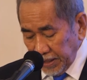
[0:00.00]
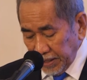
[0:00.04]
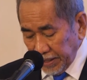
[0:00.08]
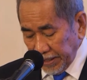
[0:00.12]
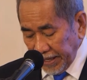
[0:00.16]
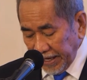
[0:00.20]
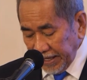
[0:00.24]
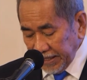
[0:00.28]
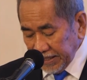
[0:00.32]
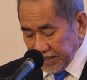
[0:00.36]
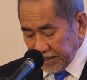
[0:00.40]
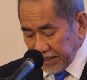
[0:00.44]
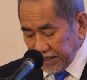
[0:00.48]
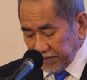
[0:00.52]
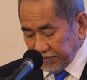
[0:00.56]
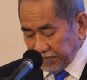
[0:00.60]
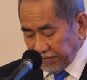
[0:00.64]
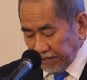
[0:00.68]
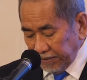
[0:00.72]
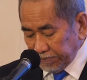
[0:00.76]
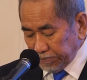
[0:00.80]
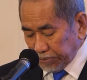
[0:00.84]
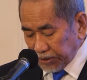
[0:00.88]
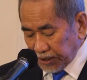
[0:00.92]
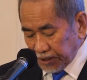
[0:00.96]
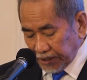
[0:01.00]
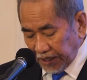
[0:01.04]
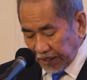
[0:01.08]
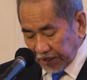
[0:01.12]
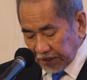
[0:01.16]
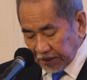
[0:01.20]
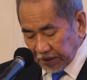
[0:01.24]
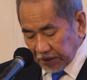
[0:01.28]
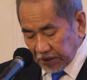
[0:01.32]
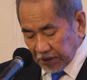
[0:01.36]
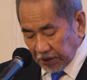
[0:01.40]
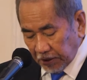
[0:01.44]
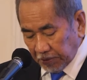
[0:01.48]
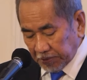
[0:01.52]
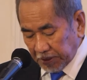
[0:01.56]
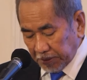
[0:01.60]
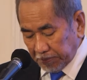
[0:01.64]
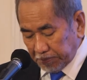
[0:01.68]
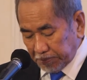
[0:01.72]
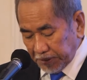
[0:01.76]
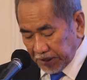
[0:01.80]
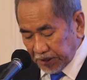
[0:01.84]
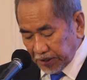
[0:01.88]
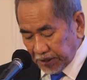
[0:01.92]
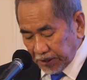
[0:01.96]
95% of the
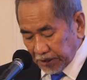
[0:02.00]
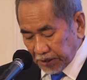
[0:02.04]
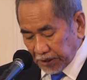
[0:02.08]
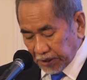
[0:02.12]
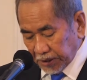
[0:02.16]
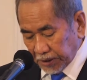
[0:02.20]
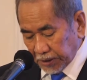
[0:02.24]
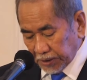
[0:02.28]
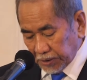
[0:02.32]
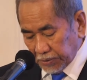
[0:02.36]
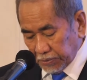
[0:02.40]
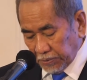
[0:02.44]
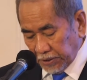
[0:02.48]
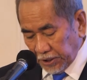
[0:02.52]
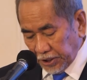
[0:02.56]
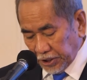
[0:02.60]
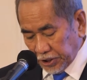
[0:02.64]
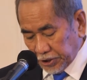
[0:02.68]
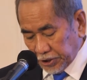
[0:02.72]
businesses were